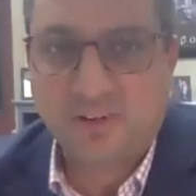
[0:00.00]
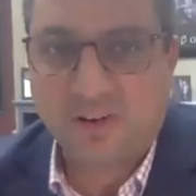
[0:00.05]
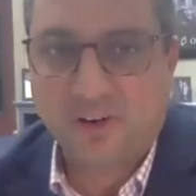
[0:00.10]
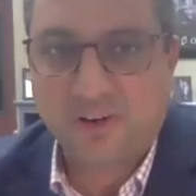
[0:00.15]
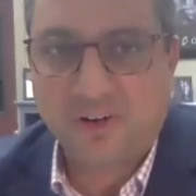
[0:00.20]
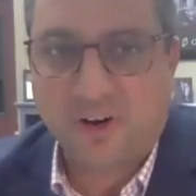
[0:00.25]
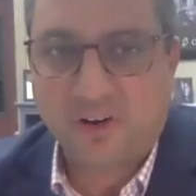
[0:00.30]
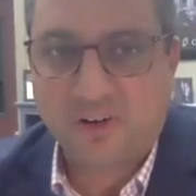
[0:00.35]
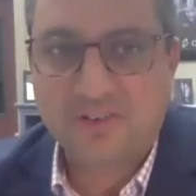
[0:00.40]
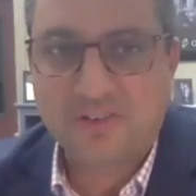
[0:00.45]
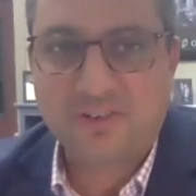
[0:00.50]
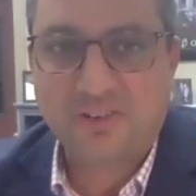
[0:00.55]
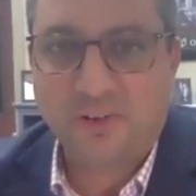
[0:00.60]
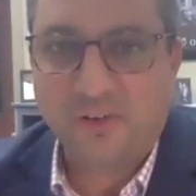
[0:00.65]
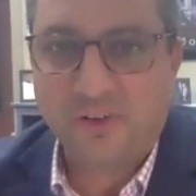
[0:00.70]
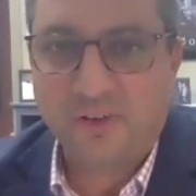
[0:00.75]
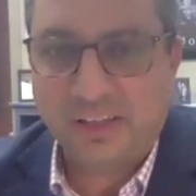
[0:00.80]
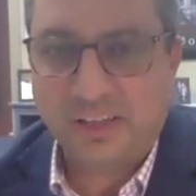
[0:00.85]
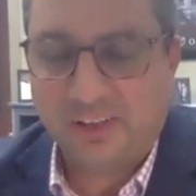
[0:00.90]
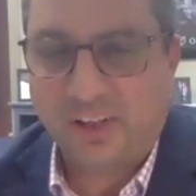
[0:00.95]
are
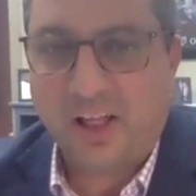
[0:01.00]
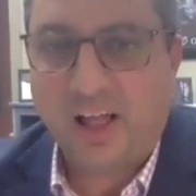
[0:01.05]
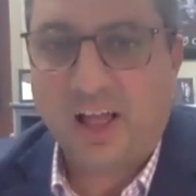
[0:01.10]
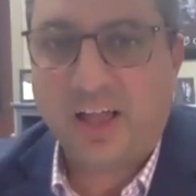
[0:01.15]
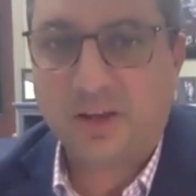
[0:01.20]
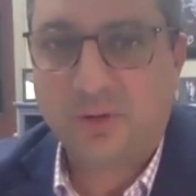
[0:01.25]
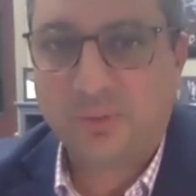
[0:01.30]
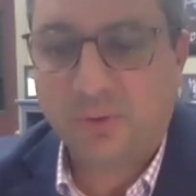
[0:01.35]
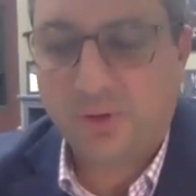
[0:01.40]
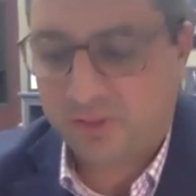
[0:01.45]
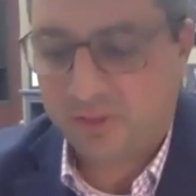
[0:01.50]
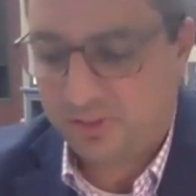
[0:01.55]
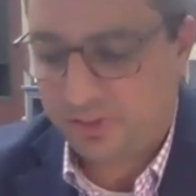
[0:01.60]
still in line with